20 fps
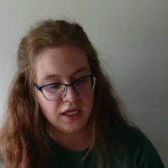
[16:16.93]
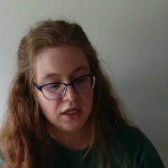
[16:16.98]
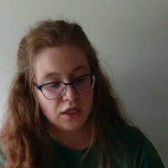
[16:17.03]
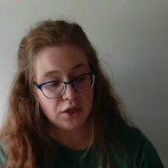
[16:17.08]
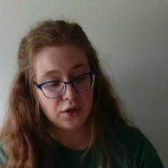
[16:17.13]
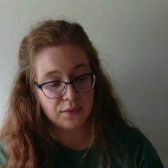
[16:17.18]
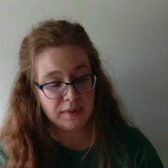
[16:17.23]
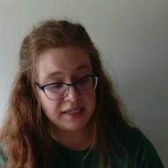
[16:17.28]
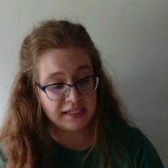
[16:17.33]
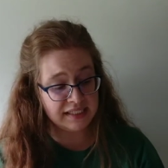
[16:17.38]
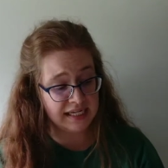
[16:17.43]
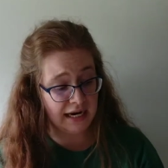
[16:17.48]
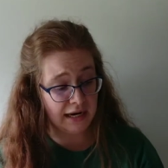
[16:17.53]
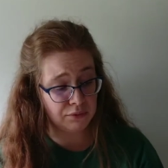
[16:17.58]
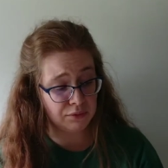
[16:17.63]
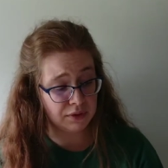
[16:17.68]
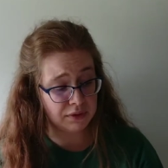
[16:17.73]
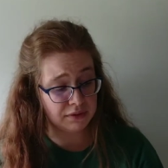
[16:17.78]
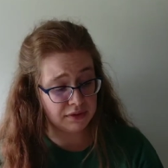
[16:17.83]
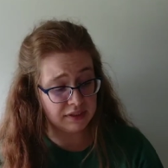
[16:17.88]
going
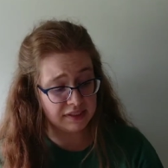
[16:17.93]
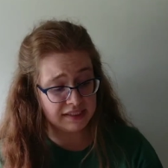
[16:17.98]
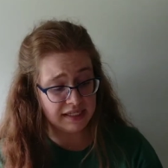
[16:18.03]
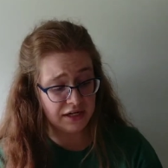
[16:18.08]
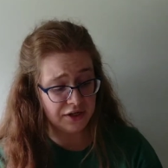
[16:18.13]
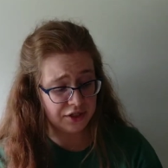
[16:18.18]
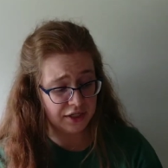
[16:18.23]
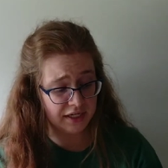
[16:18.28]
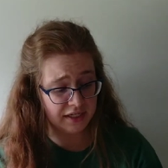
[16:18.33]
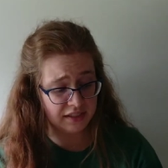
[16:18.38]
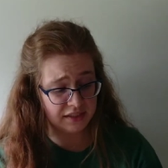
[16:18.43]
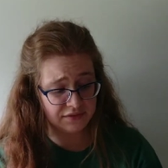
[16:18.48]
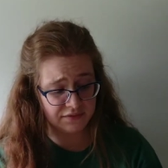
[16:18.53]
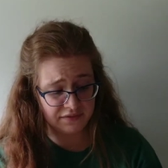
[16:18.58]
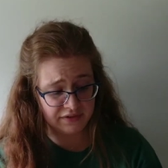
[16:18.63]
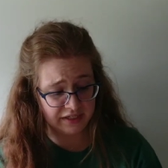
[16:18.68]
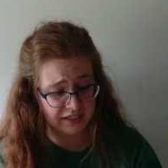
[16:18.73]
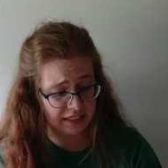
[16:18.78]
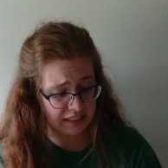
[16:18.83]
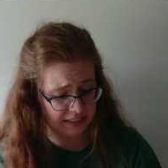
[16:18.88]
down the center, and it's
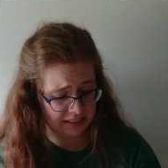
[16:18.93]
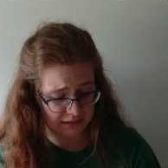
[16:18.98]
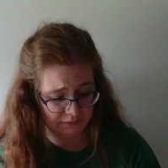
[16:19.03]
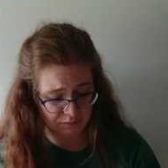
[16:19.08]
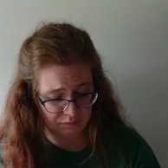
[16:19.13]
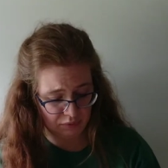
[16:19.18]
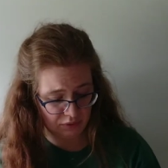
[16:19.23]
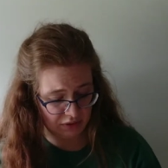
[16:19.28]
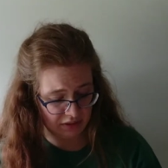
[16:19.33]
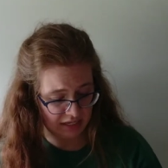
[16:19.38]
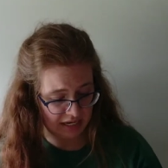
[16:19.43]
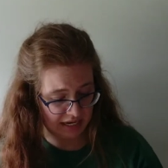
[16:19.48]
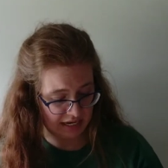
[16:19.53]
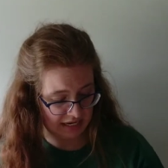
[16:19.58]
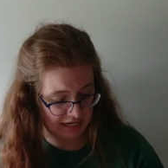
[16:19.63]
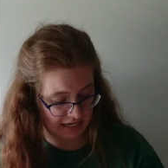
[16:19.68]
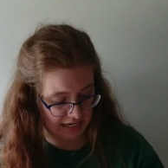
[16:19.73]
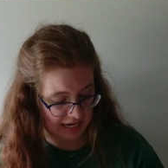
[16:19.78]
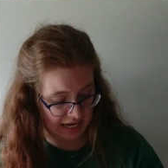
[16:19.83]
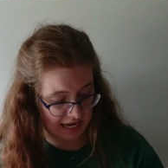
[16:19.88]
very simple, and
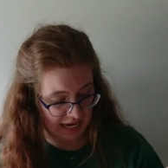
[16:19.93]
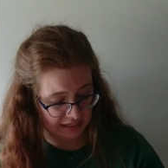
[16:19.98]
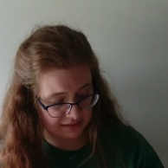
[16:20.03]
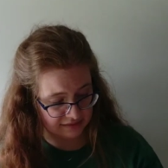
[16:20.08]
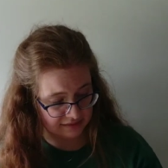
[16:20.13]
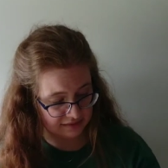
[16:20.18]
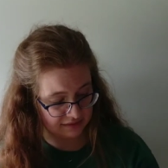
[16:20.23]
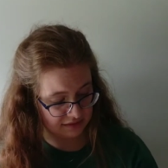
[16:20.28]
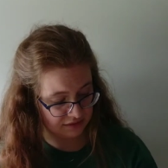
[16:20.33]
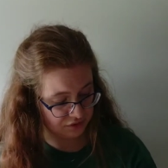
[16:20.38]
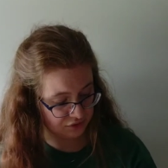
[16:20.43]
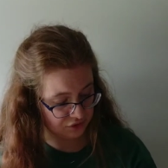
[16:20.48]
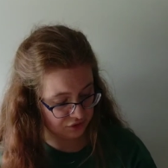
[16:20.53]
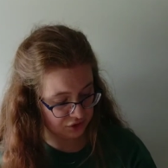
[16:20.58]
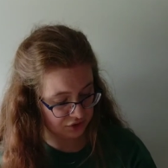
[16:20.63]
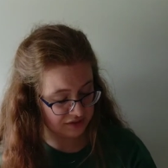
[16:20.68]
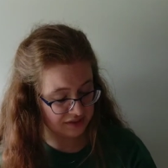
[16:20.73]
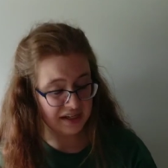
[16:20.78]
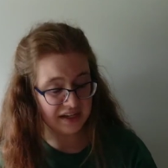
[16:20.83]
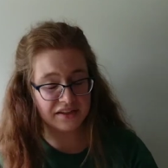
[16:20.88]
it adds this
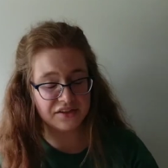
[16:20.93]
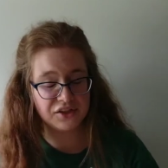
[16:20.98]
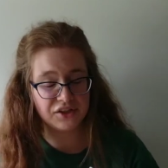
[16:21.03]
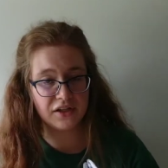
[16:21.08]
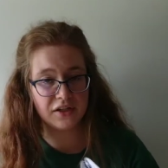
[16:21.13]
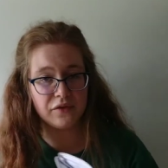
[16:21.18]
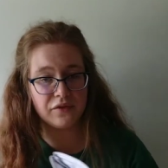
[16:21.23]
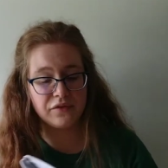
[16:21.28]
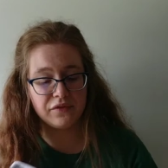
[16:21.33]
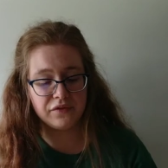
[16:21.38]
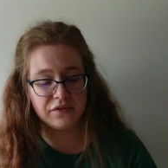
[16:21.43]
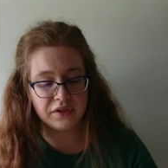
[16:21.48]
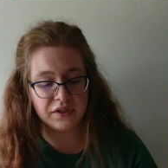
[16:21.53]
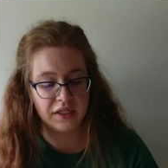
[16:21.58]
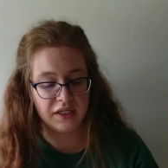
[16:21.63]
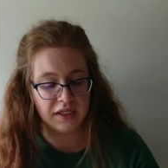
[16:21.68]
just touch of